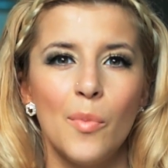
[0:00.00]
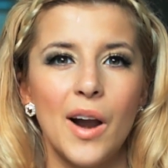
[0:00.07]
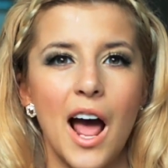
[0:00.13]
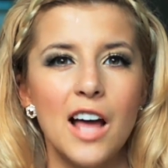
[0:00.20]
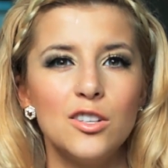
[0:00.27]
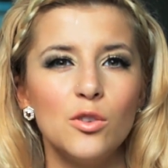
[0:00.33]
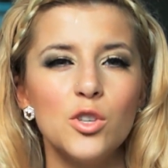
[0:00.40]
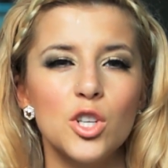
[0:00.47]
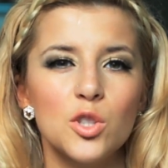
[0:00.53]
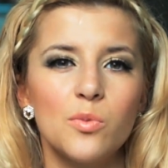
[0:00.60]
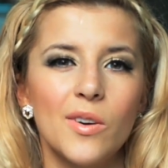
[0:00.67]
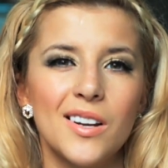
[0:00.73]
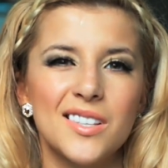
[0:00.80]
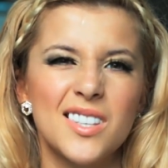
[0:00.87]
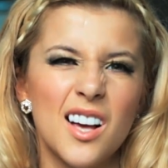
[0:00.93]
But I don't just
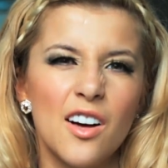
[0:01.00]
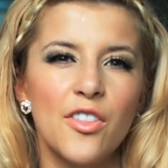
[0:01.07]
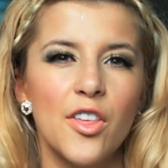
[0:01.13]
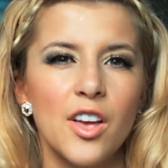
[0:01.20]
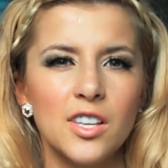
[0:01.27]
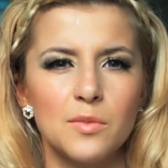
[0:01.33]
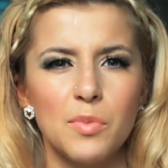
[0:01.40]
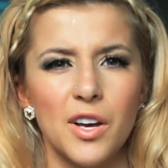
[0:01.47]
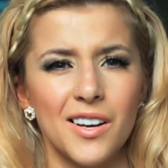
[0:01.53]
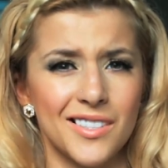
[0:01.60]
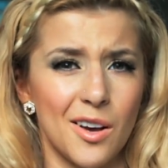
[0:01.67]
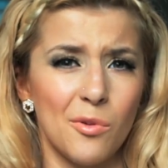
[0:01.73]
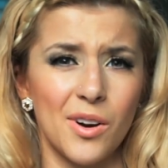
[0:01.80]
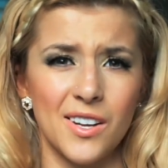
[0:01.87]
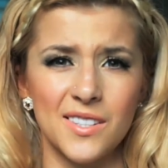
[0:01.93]
want to sell things
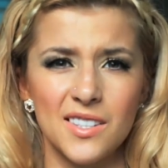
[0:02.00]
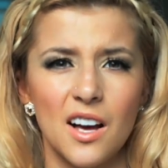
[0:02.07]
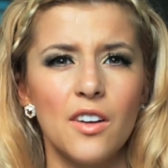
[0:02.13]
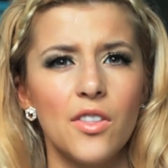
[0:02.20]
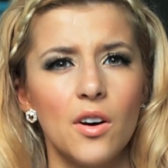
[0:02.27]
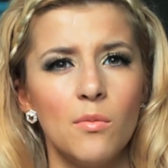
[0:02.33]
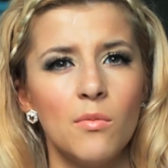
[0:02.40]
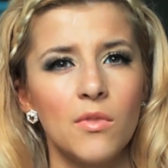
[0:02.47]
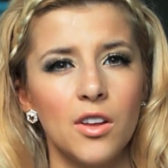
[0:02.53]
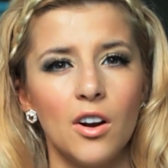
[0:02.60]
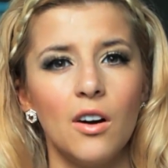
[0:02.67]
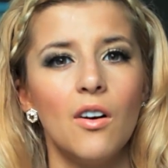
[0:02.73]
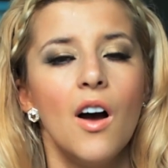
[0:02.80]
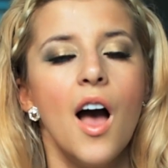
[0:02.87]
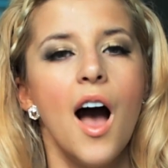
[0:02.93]
because I want to sell them, you
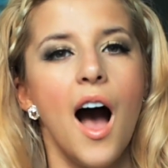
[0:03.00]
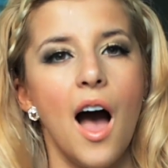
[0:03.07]
know.